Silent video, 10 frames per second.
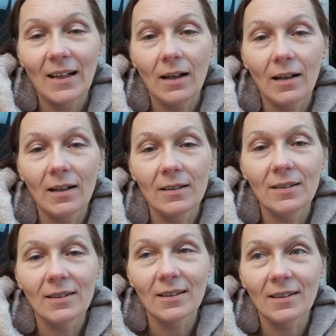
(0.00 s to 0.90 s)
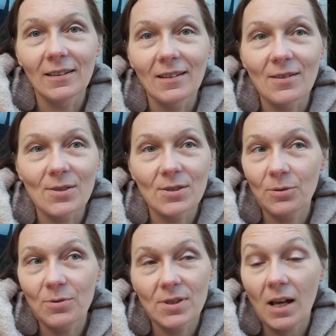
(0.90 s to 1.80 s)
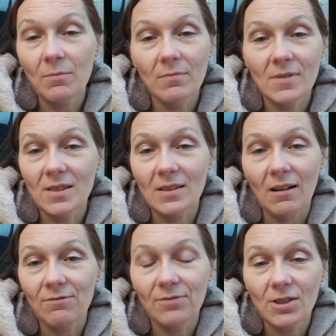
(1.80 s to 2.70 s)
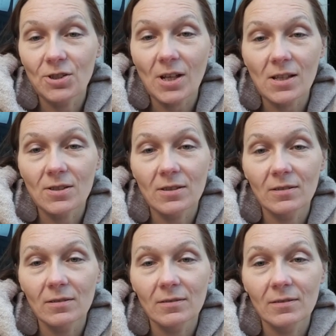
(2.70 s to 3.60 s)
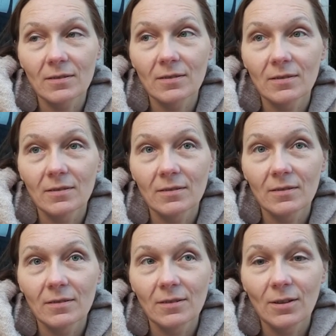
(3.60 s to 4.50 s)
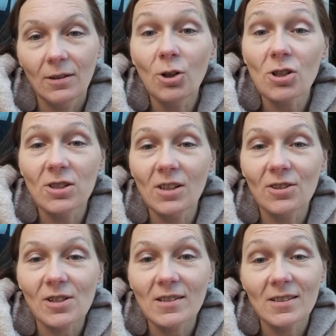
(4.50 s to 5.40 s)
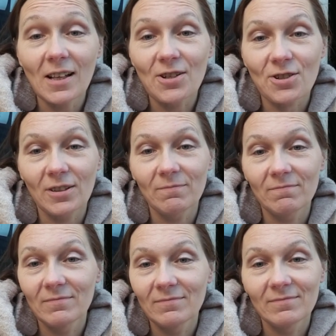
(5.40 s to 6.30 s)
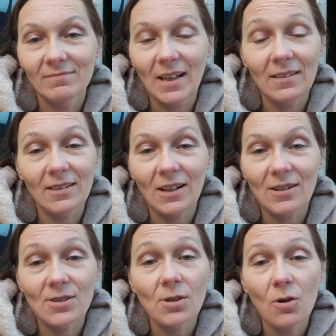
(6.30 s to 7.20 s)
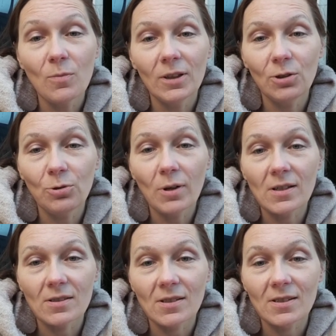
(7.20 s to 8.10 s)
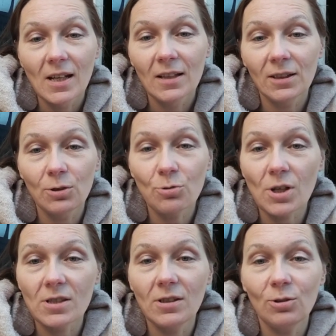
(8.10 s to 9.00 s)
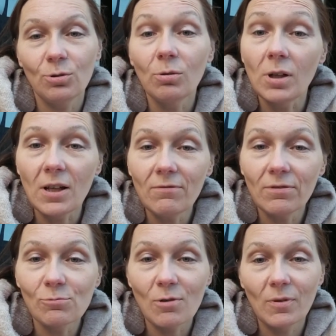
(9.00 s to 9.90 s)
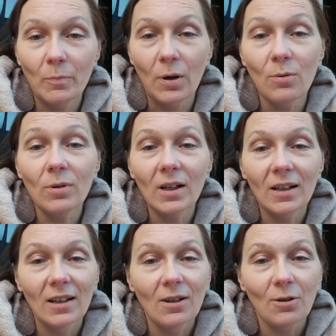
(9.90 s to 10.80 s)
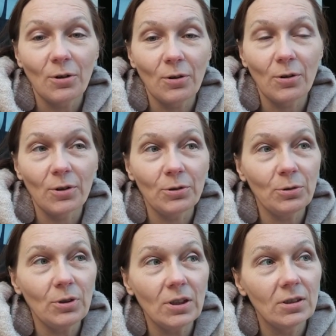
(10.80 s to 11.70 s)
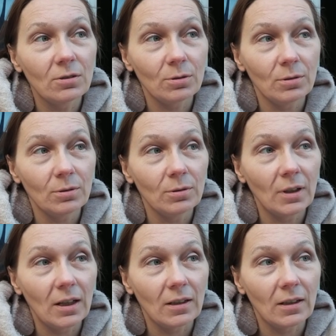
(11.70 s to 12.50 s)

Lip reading: And so some stuff is just lost in translation, and there are so many nuances that you just need to live with a Pole, or you need to